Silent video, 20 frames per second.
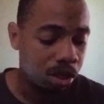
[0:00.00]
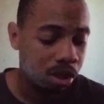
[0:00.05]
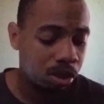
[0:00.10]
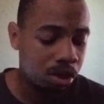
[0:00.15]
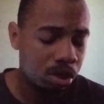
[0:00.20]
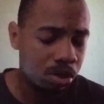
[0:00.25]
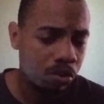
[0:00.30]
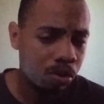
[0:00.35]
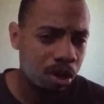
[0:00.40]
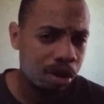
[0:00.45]

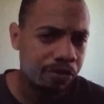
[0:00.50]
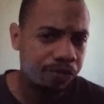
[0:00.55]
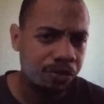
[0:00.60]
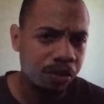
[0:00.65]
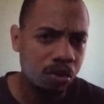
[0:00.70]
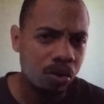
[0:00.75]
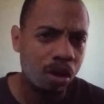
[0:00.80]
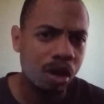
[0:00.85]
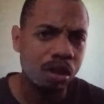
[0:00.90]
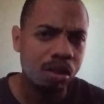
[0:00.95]
There was
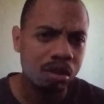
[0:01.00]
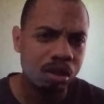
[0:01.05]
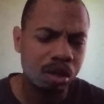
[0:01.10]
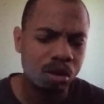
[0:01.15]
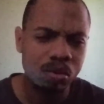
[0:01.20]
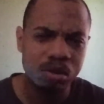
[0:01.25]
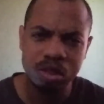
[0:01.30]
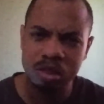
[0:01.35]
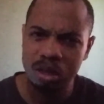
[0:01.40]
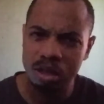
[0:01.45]

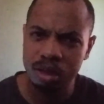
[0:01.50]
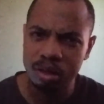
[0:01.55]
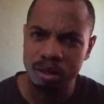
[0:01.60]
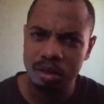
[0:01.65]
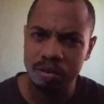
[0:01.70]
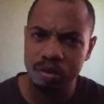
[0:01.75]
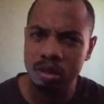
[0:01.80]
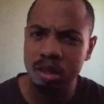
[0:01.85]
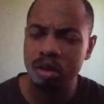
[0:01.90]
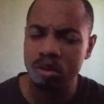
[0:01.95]

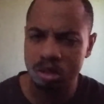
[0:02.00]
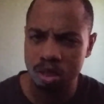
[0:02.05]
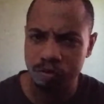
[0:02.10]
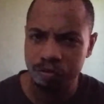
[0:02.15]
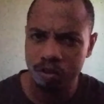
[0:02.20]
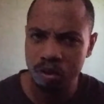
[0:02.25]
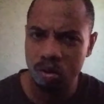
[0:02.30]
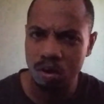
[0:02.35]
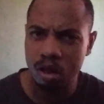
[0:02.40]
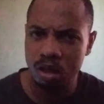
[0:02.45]
a
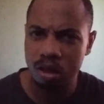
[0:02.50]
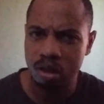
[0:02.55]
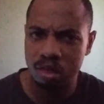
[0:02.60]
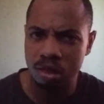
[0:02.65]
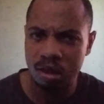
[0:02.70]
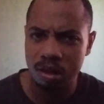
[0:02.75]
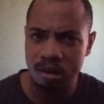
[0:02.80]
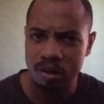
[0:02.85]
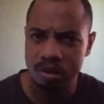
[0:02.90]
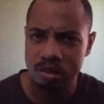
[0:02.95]
few other
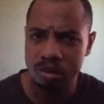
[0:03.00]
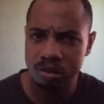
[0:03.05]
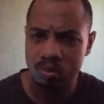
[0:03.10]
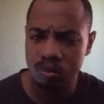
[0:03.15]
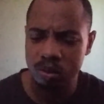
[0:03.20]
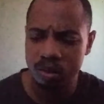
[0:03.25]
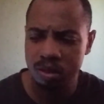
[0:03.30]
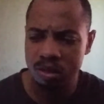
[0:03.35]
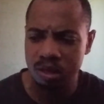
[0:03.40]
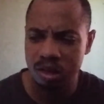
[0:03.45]
things
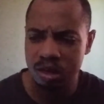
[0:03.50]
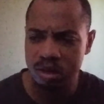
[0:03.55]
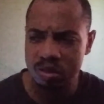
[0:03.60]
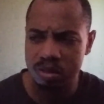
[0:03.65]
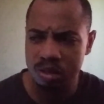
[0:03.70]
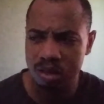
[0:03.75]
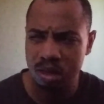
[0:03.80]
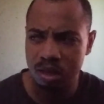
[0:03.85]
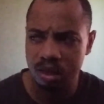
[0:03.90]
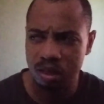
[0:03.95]
with the
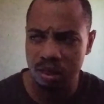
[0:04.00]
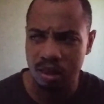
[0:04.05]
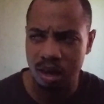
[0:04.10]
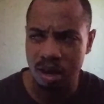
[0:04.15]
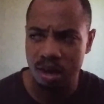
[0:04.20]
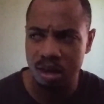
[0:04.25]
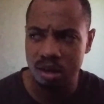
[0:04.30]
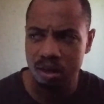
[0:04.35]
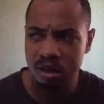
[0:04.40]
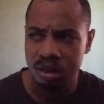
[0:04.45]
DLC
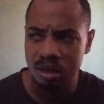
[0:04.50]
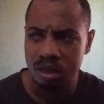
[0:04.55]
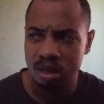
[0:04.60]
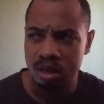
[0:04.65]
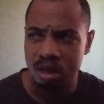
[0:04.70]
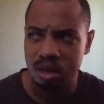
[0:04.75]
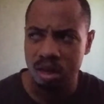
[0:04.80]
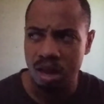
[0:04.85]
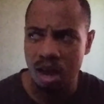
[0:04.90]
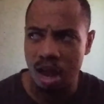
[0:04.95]
that
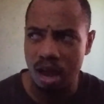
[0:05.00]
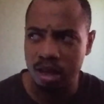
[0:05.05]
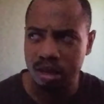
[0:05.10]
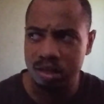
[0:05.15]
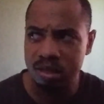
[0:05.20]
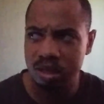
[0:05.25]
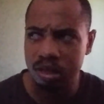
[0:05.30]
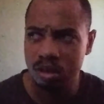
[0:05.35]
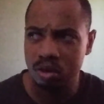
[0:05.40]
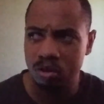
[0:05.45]
I
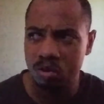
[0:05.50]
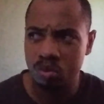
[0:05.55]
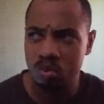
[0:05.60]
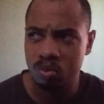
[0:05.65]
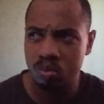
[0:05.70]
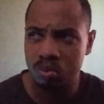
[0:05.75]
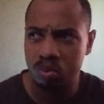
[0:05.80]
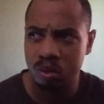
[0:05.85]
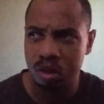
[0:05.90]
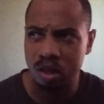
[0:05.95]
didn't
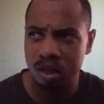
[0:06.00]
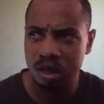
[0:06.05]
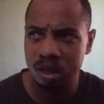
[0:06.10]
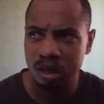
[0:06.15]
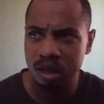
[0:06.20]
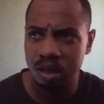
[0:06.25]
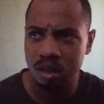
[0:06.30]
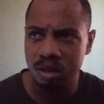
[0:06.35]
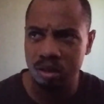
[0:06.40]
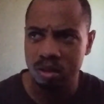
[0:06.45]

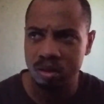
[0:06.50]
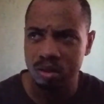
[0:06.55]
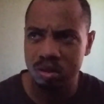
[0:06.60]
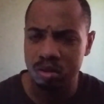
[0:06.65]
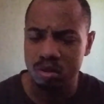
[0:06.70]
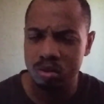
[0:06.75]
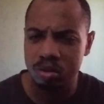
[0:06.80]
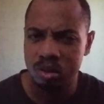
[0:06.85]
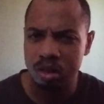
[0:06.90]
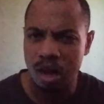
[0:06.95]
really
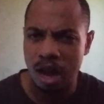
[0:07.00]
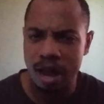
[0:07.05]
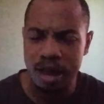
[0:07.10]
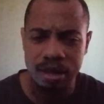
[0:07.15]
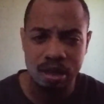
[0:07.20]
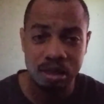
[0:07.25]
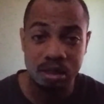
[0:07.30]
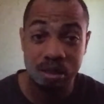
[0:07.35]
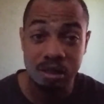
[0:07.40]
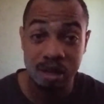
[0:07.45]

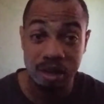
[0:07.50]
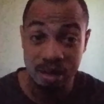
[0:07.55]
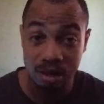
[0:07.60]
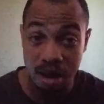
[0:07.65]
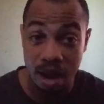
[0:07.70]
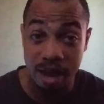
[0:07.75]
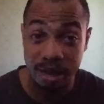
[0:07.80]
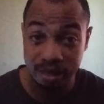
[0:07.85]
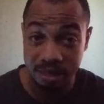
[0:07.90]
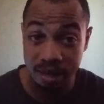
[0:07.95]
I
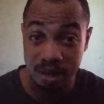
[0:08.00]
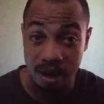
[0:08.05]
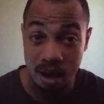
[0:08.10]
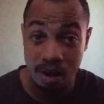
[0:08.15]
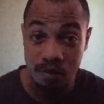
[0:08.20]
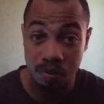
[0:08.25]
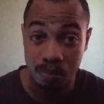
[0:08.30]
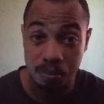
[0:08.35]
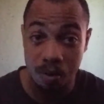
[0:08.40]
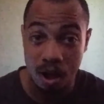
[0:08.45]
did
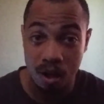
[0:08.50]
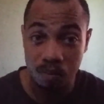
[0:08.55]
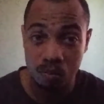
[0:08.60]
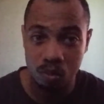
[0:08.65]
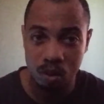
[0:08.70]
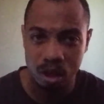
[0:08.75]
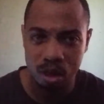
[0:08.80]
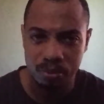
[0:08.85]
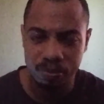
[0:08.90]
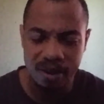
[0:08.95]
have a problem
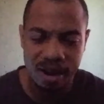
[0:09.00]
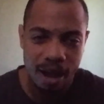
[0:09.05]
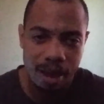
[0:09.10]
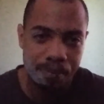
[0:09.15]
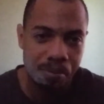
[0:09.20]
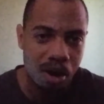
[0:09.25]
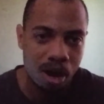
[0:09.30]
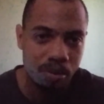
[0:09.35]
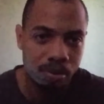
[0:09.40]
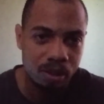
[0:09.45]
with, but I
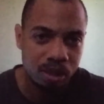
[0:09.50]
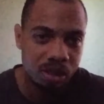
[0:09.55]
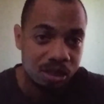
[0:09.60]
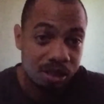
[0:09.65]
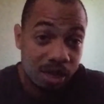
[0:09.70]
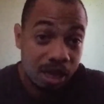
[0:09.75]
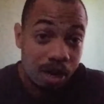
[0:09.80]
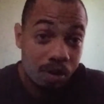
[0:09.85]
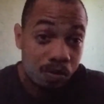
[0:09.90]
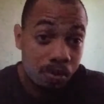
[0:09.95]
probably
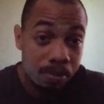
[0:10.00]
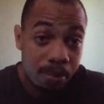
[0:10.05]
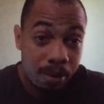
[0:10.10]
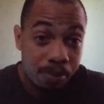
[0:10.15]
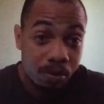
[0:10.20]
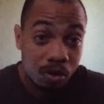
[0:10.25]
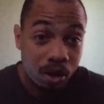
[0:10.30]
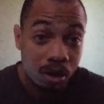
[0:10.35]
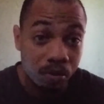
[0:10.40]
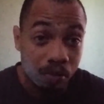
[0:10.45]
just can't
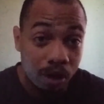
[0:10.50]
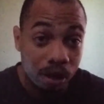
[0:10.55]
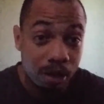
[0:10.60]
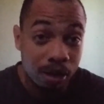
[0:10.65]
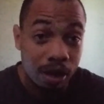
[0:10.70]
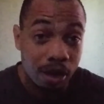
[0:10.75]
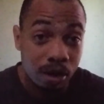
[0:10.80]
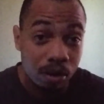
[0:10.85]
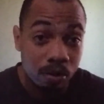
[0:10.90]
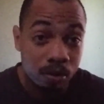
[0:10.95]
remember it right
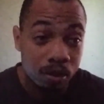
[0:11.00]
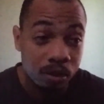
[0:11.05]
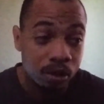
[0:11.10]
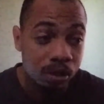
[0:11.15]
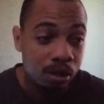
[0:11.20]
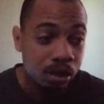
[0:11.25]
now.